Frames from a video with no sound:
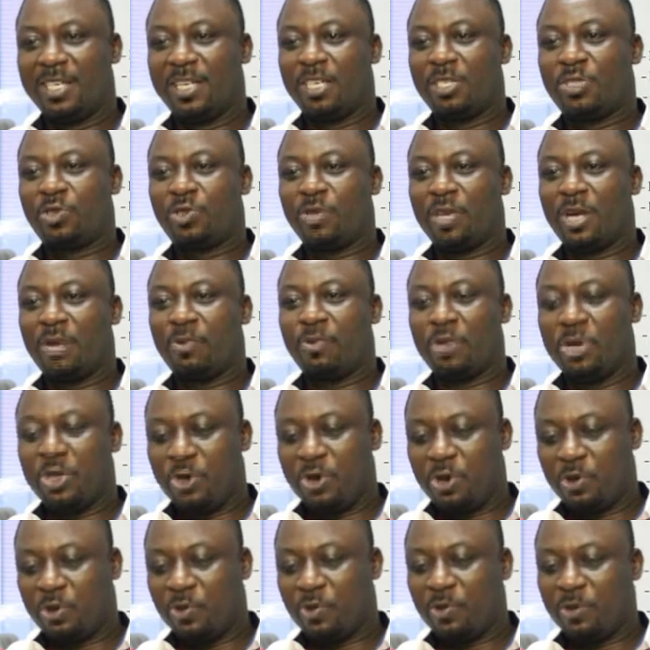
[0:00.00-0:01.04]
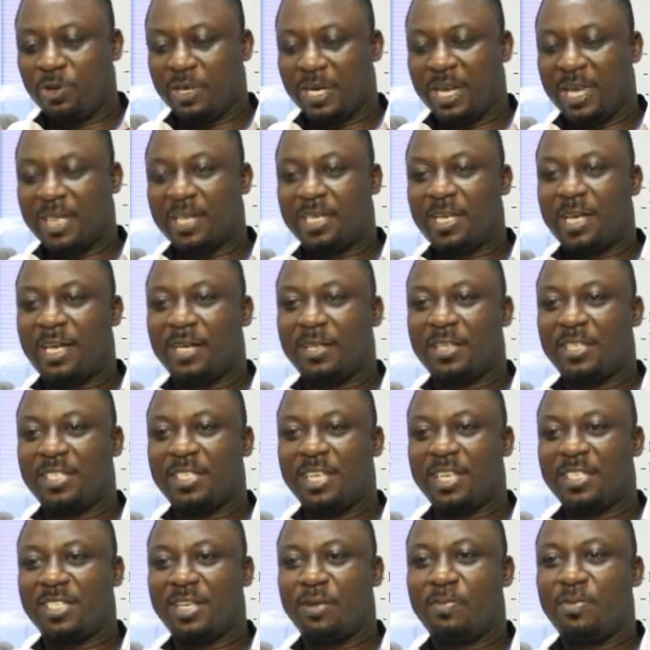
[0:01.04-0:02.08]
so that we know that this
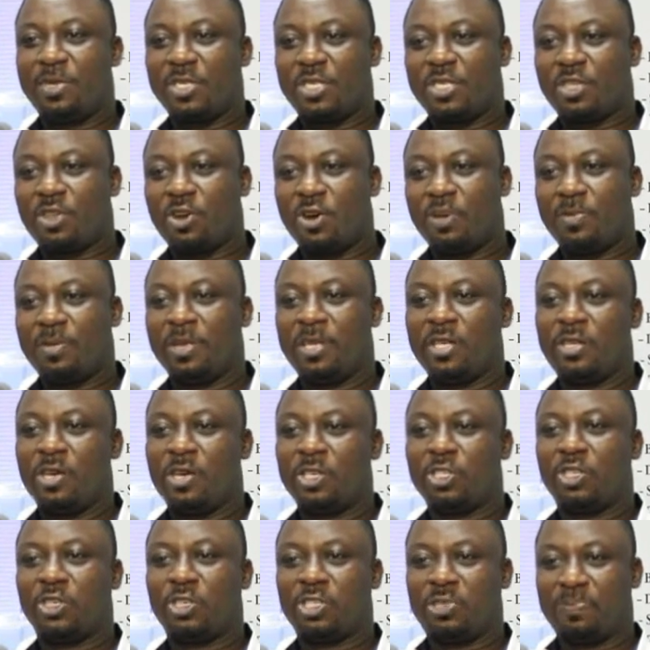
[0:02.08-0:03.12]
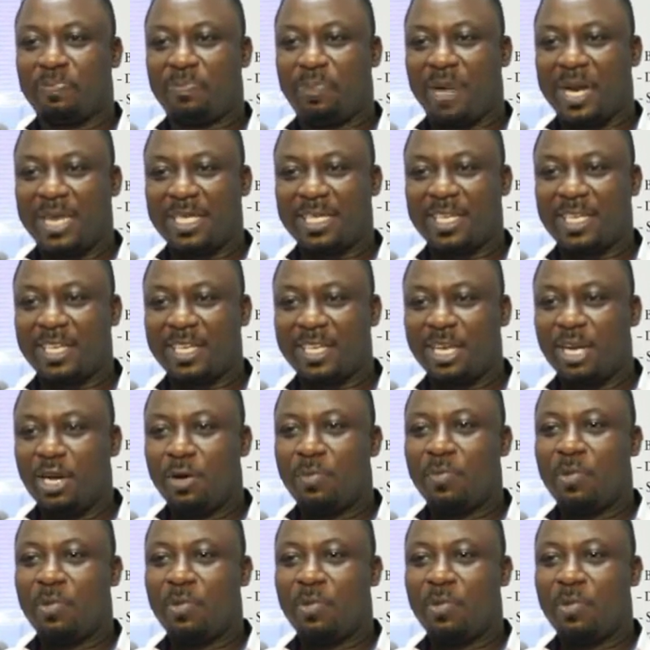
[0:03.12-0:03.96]
SME is coming not just partake,